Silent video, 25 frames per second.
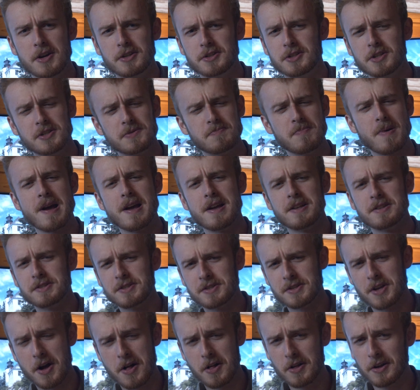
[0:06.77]
just by
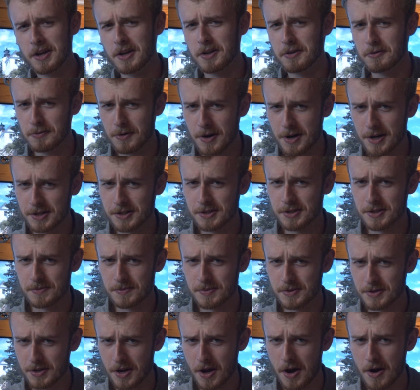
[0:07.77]
installing and running
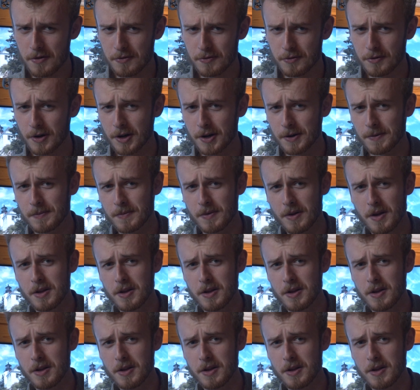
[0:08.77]
some software.